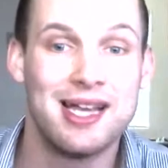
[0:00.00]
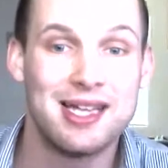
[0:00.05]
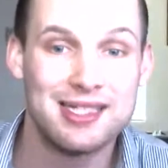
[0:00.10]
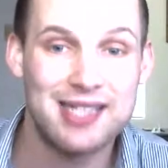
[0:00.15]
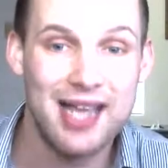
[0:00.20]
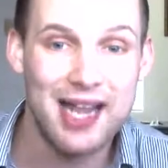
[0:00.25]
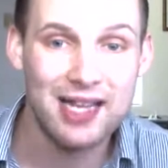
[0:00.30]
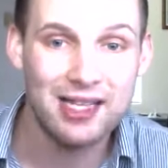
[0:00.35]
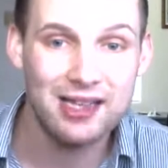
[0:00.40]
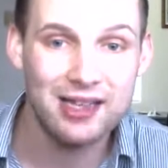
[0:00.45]

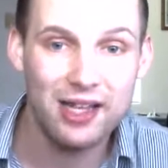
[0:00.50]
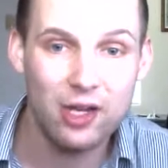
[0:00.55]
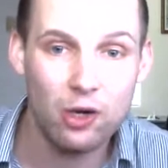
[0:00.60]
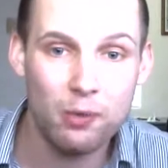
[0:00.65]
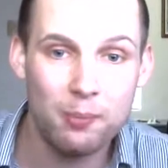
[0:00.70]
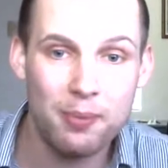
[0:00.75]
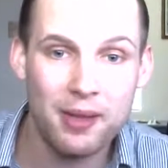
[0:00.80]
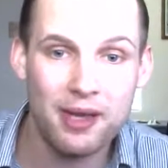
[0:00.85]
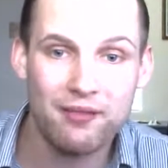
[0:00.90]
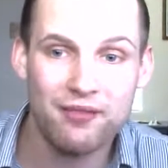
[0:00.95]
Take a little
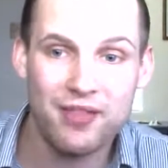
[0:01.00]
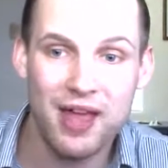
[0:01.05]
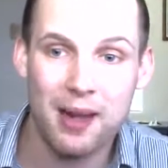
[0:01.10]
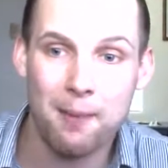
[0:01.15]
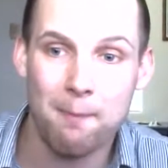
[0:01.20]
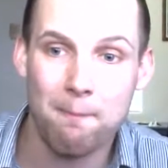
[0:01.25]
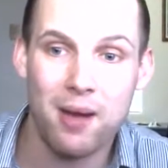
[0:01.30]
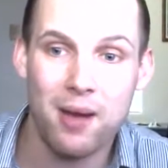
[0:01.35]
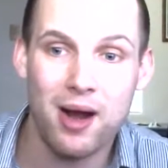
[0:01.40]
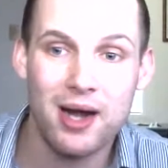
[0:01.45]
bit of that
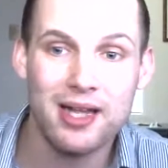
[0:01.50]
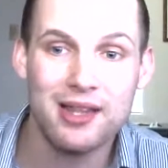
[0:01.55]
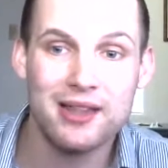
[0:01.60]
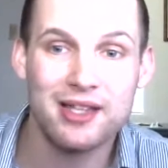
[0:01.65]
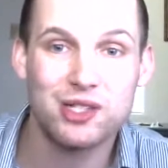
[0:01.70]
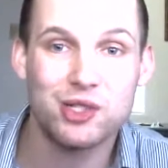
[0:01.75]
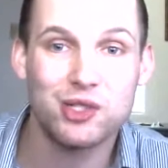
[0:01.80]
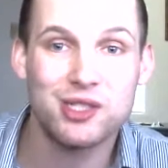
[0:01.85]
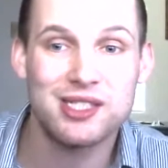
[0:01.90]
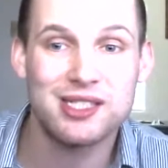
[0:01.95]
money
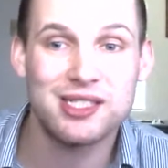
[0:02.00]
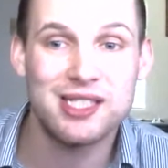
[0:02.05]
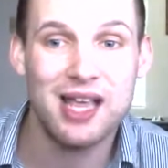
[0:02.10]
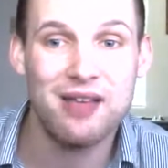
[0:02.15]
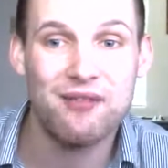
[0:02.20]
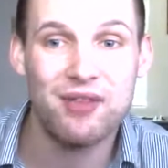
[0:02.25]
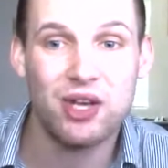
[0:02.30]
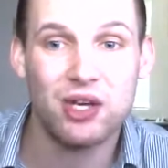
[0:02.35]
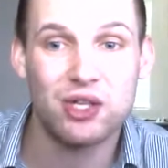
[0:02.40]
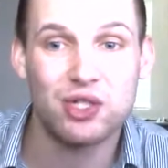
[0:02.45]
that you're
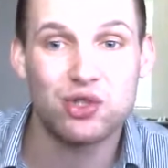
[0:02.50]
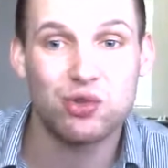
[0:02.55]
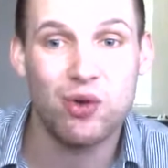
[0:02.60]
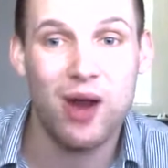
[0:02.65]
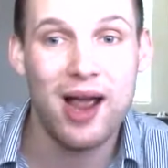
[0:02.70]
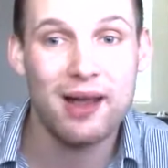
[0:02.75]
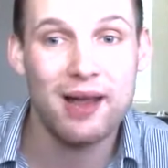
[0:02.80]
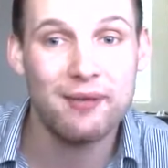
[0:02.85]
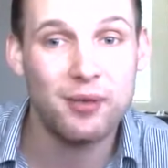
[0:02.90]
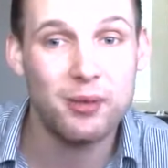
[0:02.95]
saving on
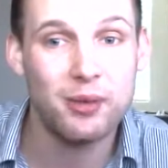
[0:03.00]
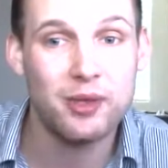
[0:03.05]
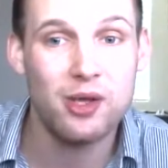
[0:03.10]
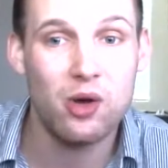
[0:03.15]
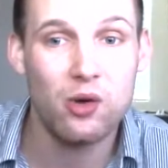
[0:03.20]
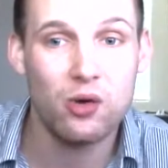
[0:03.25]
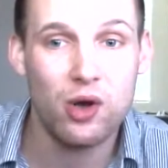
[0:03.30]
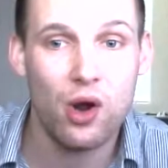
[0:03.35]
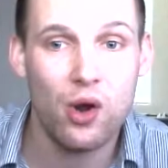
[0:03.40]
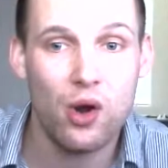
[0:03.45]
driving with
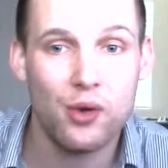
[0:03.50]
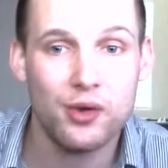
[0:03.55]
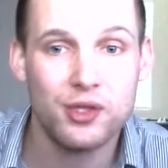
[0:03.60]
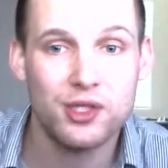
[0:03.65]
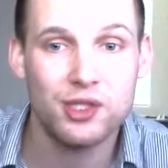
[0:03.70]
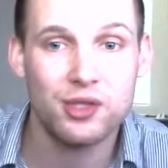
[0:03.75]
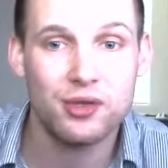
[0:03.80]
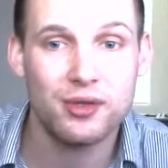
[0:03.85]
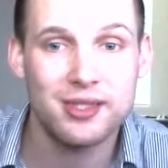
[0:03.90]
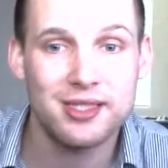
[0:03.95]
no car
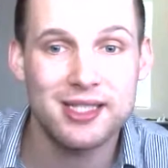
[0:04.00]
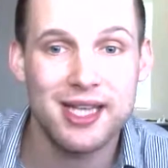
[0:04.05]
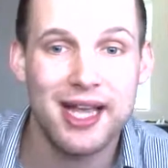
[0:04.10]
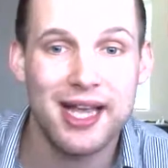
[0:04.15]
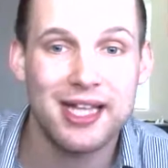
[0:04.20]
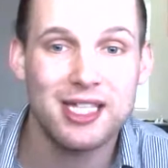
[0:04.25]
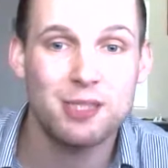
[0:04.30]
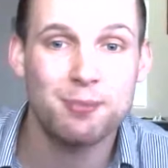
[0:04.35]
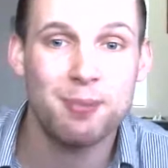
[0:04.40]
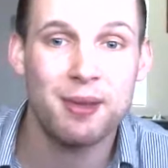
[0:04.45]
insurance
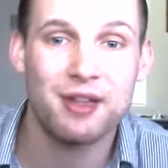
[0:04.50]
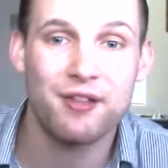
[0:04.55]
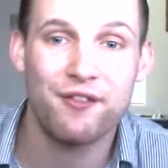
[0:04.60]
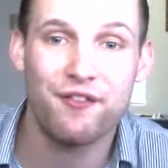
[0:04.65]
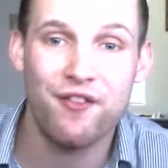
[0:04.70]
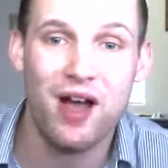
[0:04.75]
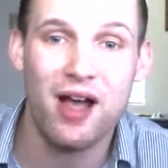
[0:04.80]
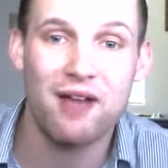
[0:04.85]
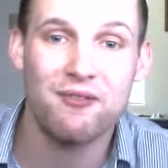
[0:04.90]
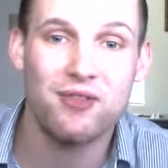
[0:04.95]
and spend the
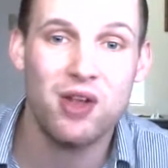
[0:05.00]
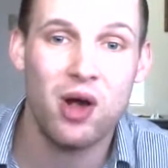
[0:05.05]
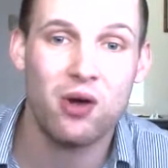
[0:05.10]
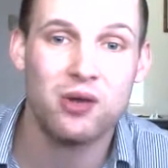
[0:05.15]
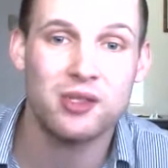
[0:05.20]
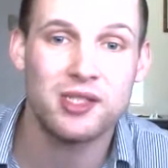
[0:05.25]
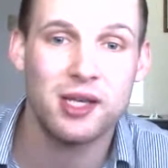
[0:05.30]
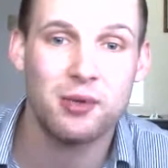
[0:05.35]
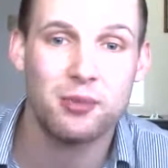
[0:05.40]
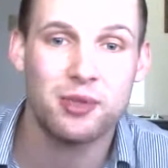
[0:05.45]

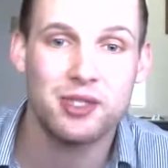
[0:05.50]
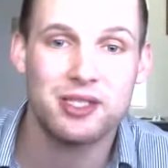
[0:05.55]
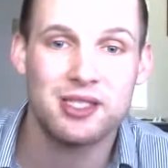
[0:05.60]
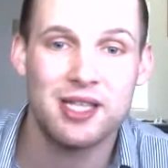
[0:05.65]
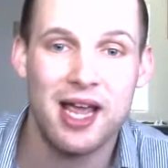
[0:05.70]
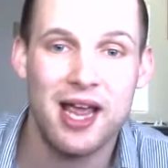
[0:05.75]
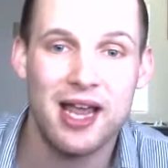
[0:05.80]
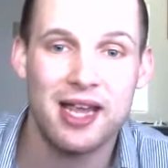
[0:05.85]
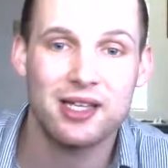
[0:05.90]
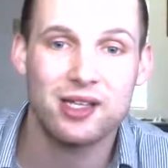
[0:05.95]
$5 that it would
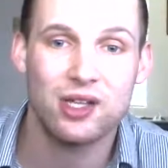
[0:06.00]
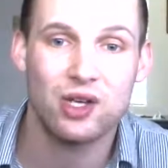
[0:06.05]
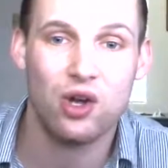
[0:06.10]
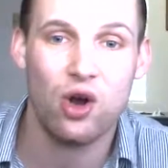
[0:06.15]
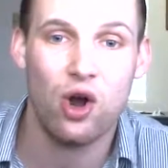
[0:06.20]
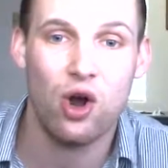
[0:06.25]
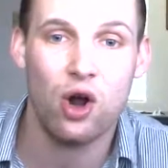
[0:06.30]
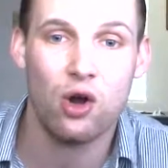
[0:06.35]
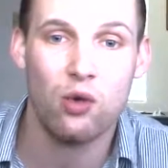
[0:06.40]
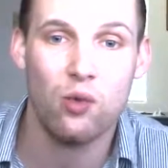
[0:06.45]
take at the
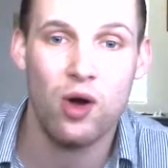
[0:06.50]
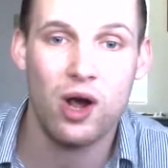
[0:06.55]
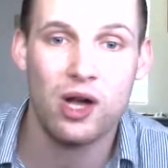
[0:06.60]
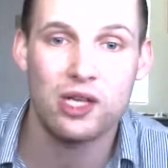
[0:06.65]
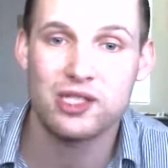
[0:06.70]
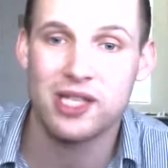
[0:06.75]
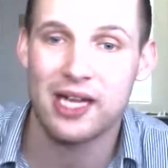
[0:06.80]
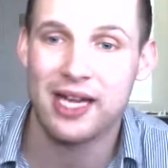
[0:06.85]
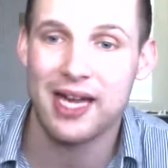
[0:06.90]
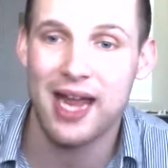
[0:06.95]
car
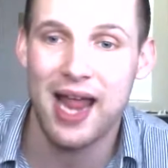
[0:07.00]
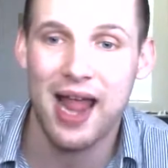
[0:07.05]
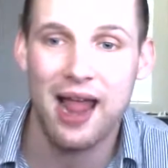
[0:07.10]
wash like